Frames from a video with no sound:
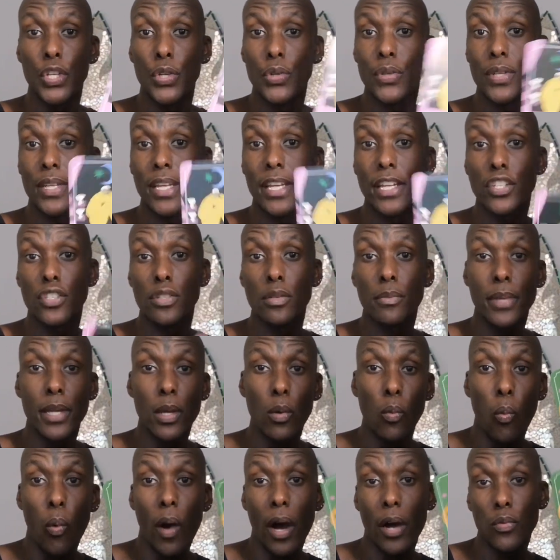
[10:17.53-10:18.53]
you need to
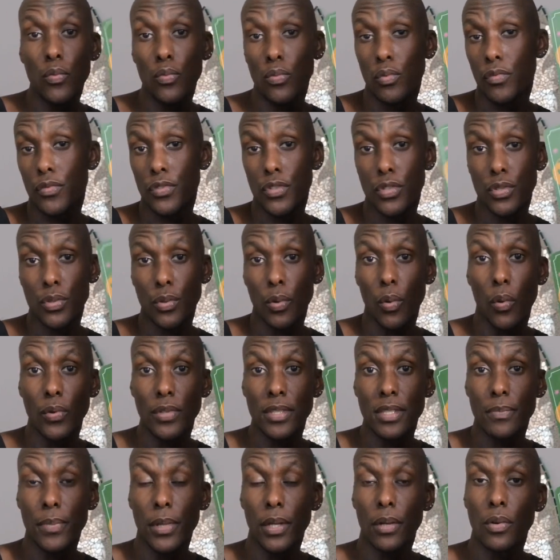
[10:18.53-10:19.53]
be one with Source,